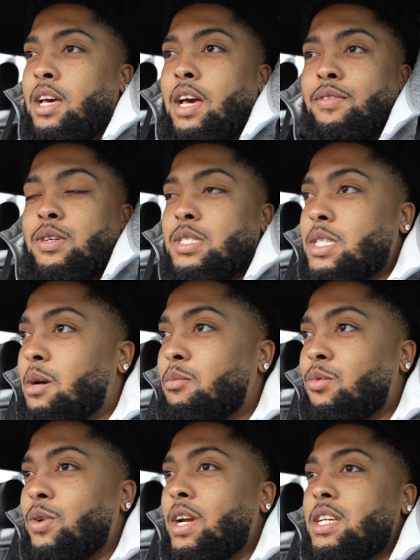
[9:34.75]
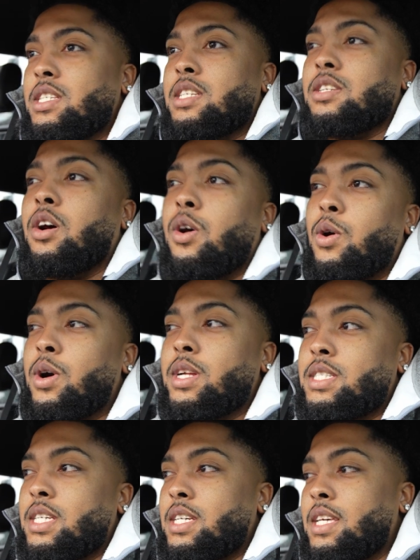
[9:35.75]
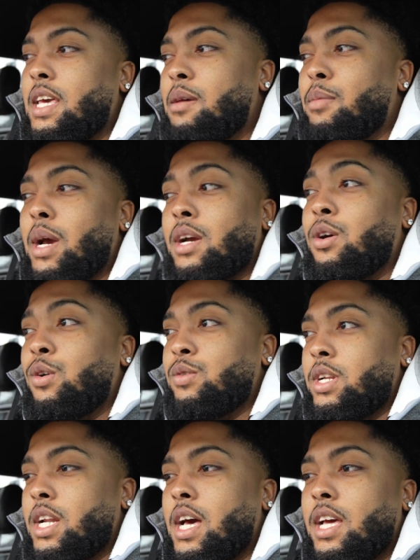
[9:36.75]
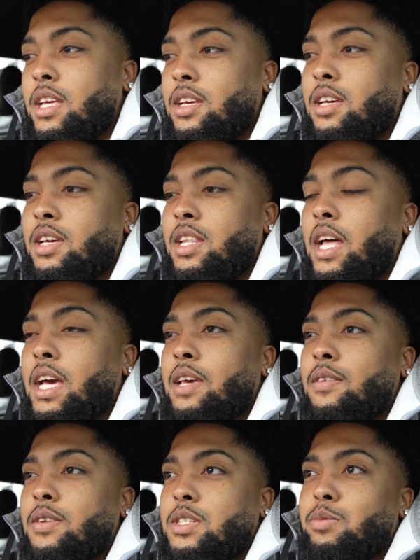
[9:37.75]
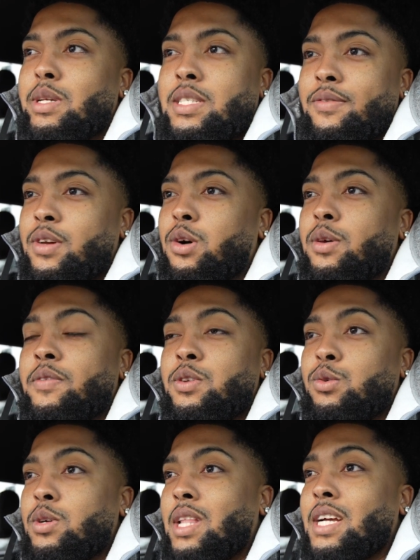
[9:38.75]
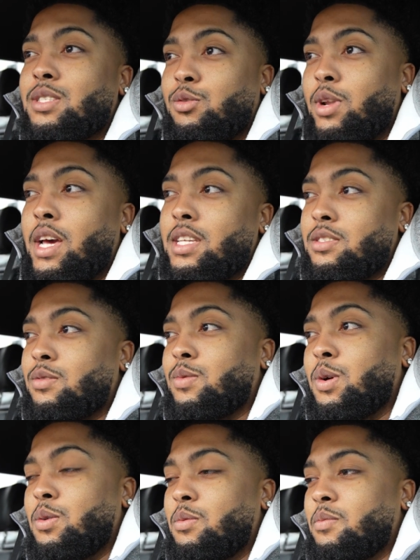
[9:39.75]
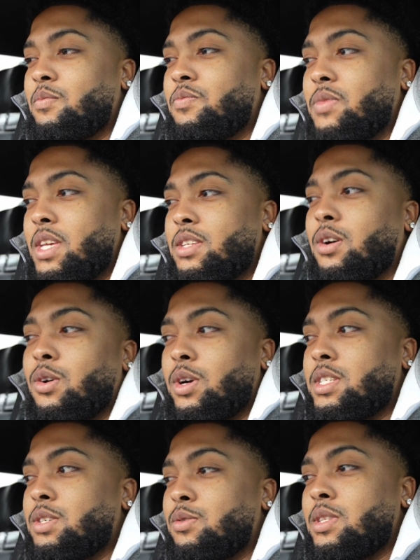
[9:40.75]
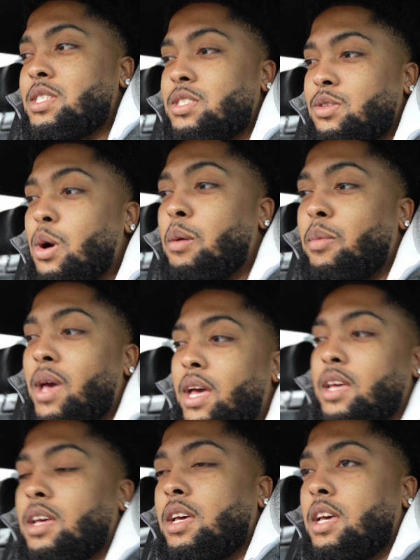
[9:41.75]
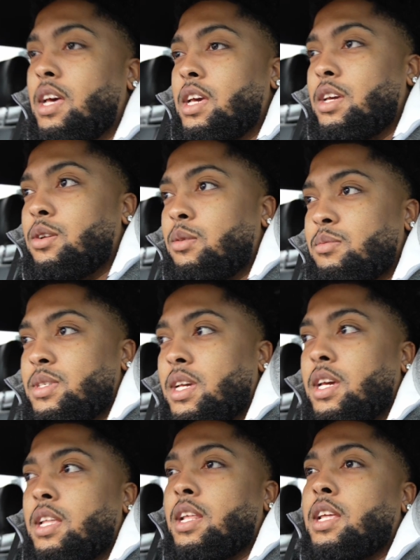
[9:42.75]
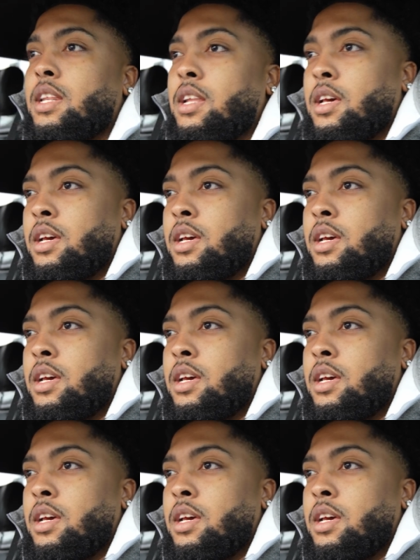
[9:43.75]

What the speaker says: for some reason it's hard to get back on the diet. Especially if you do it 2 days in a row, it's hard to really start back. You know what I'm saying? And